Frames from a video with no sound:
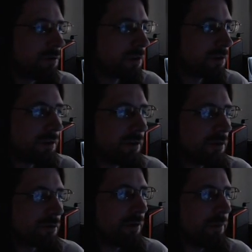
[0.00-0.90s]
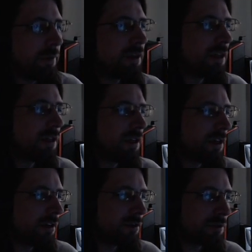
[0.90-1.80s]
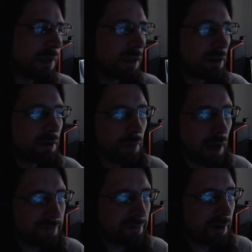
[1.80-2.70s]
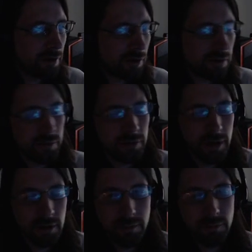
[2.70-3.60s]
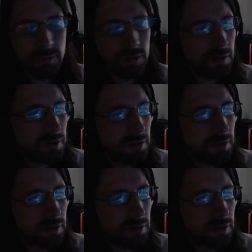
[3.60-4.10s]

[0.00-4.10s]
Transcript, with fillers: Because your equipment, you know, it's mainly going to modify armor and element resistance,